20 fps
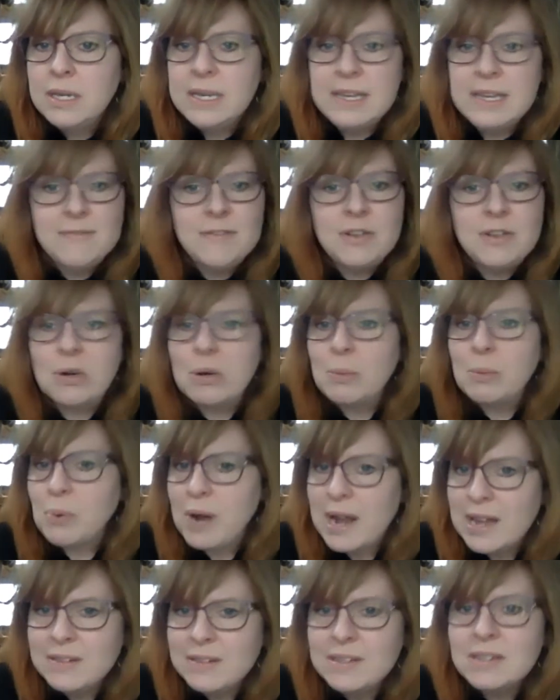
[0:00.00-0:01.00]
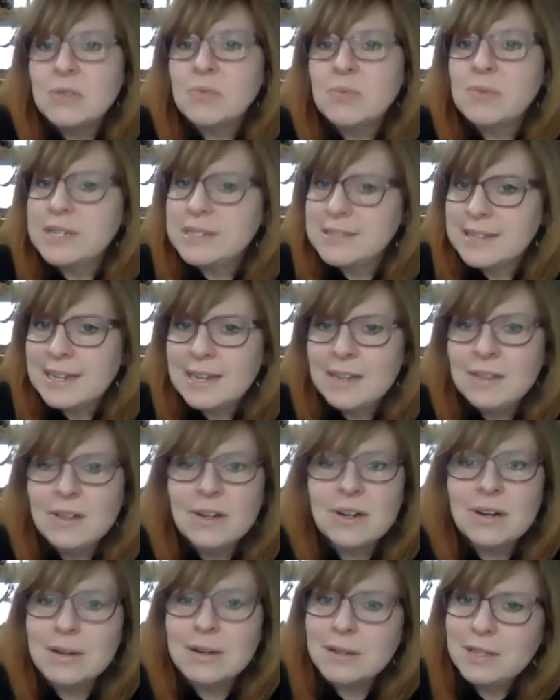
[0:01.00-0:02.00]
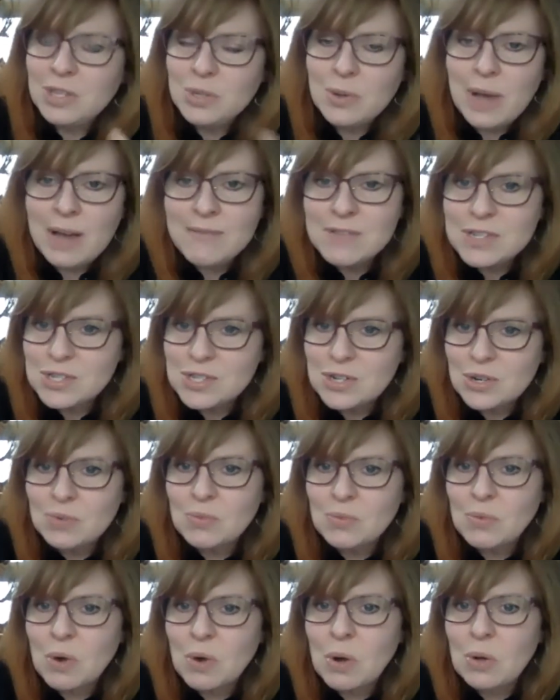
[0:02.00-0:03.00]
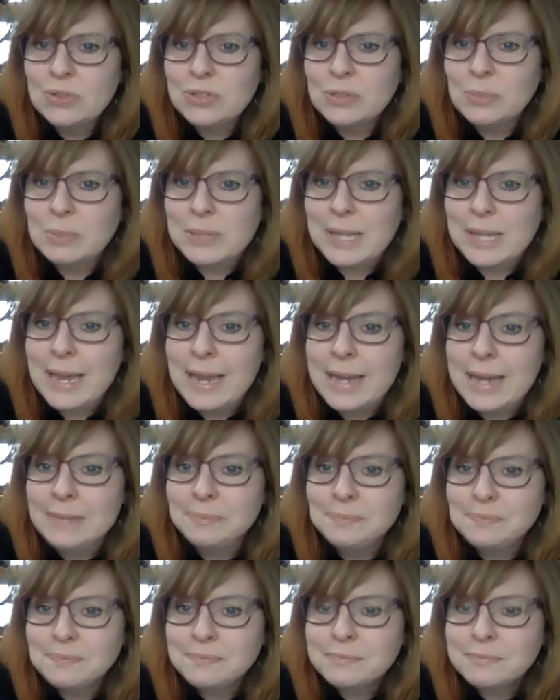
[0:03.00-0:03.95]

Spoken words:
If you're a brand and a retailer, you have a certain role to play